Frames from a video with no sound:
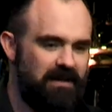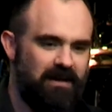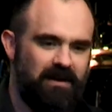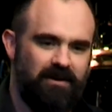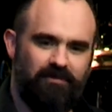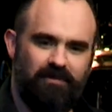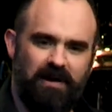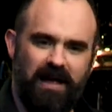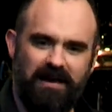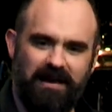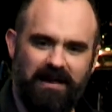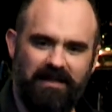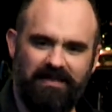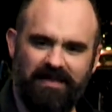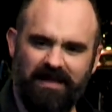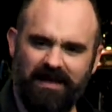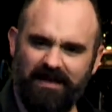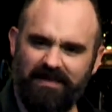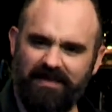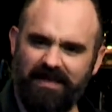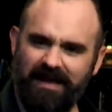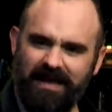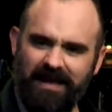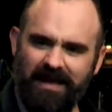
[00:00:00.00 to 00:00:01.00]
Right? And I think
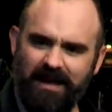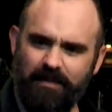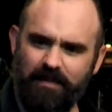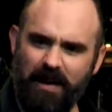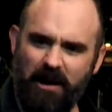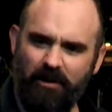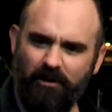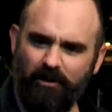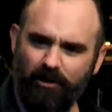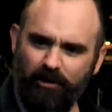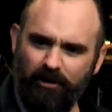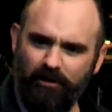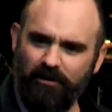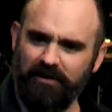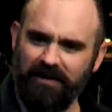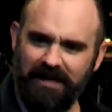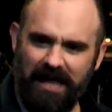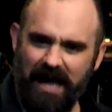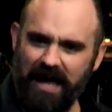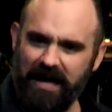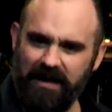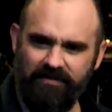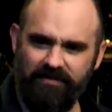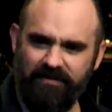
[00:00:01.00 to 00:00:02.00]
thinking about her
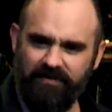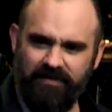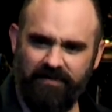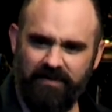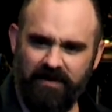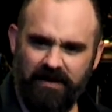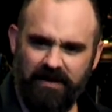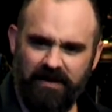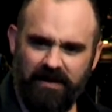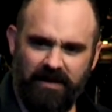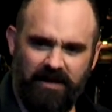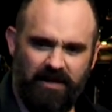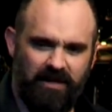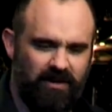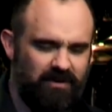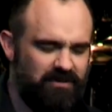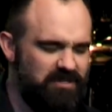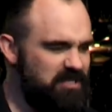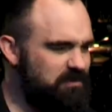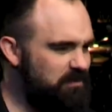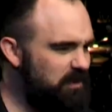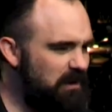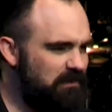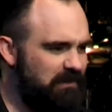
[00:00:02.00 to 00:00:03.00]
life. You know,
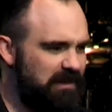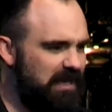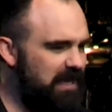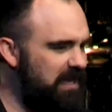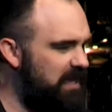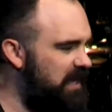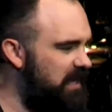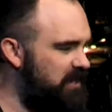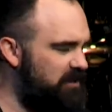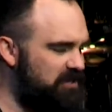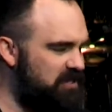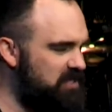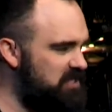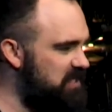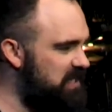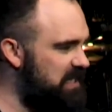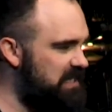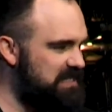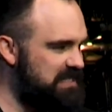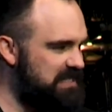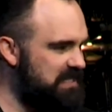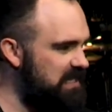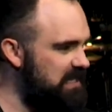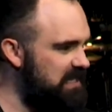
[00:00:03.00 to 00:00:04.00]
she's probably in her
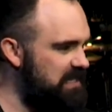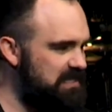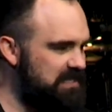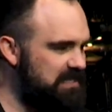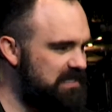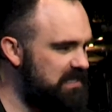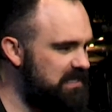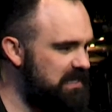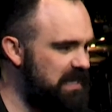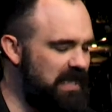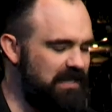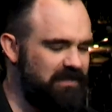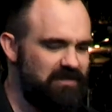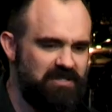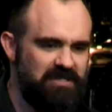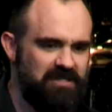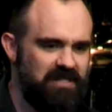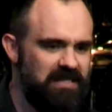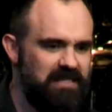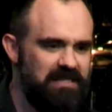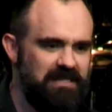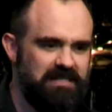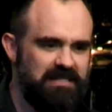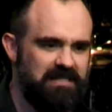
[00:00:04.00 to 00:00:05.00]
60s, and
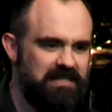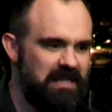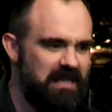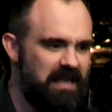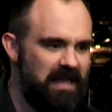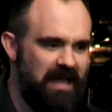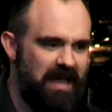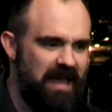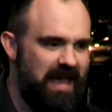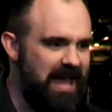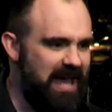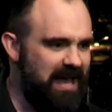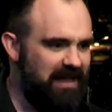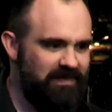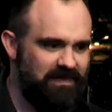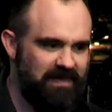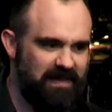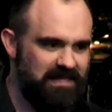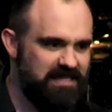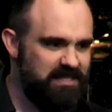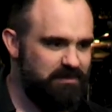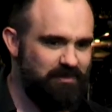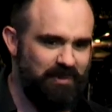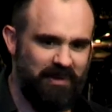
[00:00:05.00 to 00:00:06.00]
she's at
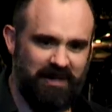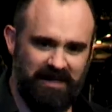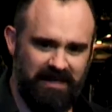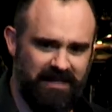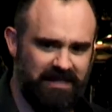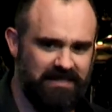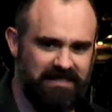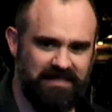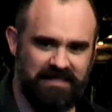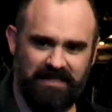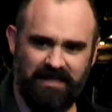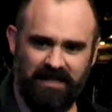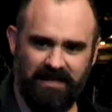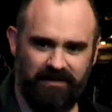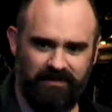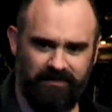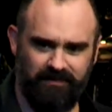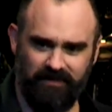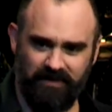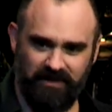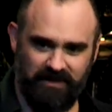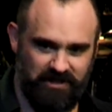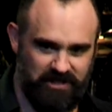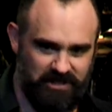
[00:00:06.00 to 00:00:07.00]
this piece
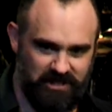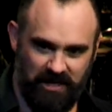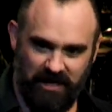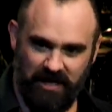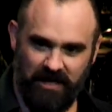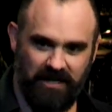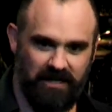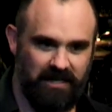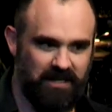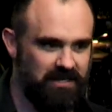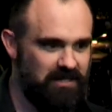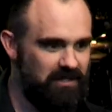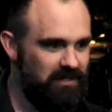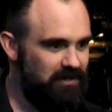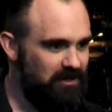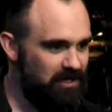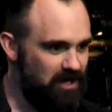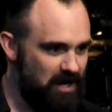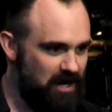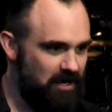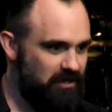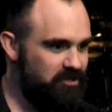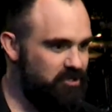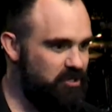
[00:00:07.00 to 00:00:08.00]
of junk
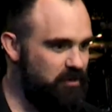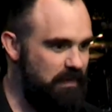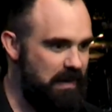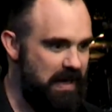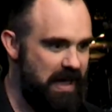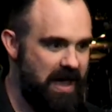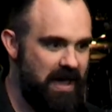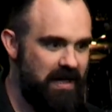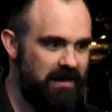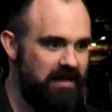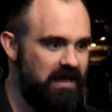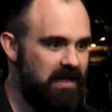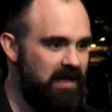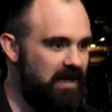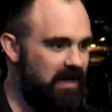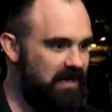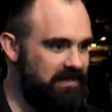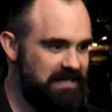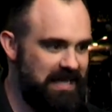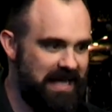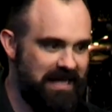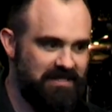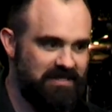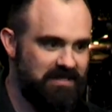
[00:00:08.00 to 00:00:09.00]
laundromat
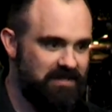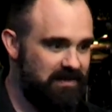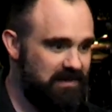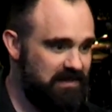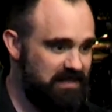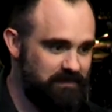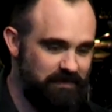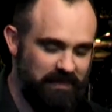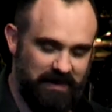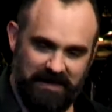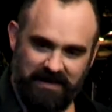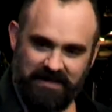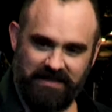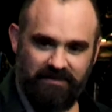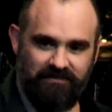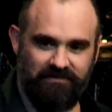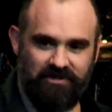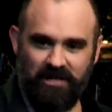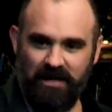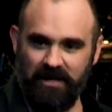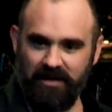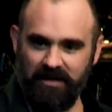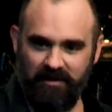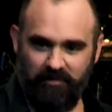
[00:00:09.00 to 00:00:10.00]
attached to this piece of
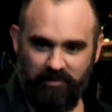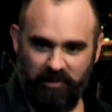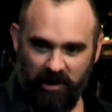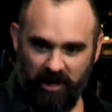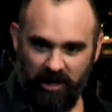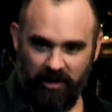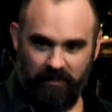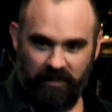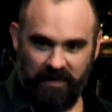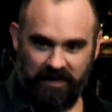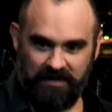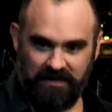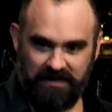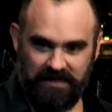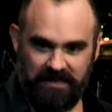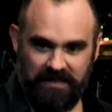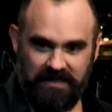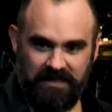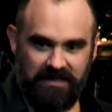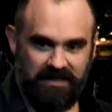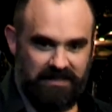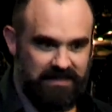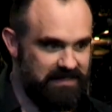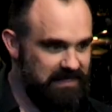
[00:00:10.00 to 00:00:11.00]
junk apartment,
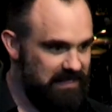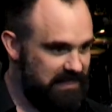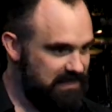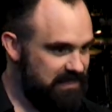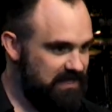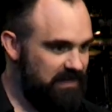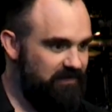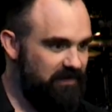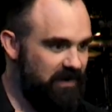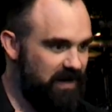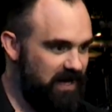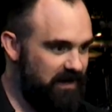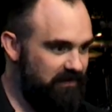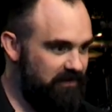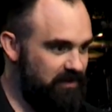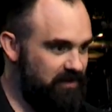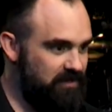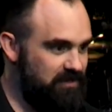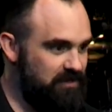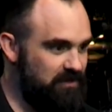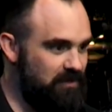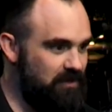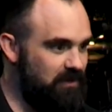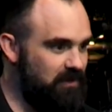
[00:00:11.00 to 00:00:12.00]
65
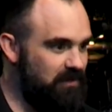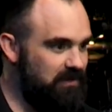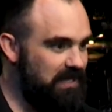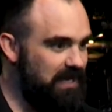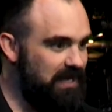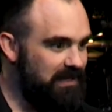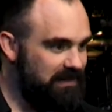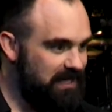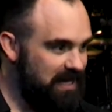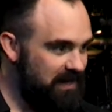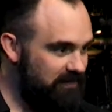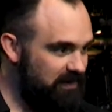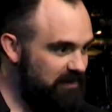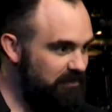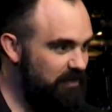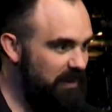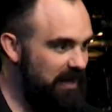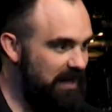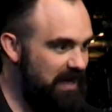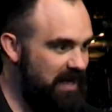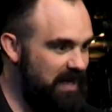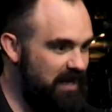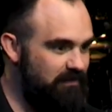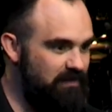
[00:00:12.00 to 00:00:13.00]
years old, 11
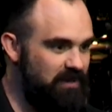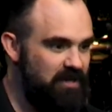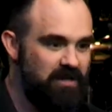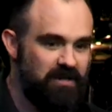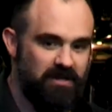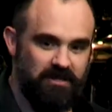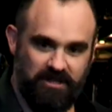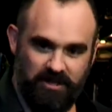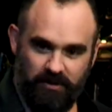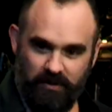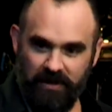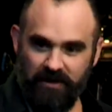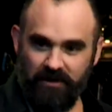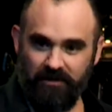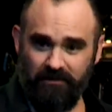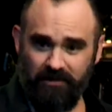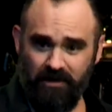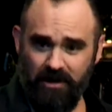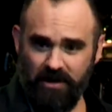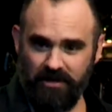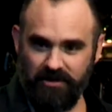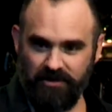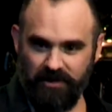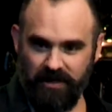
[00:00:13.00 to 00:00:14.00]
p.m., doing her
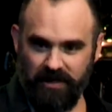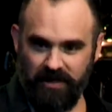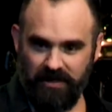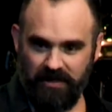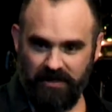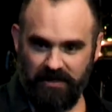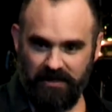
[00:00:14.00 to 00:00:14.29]
laundry.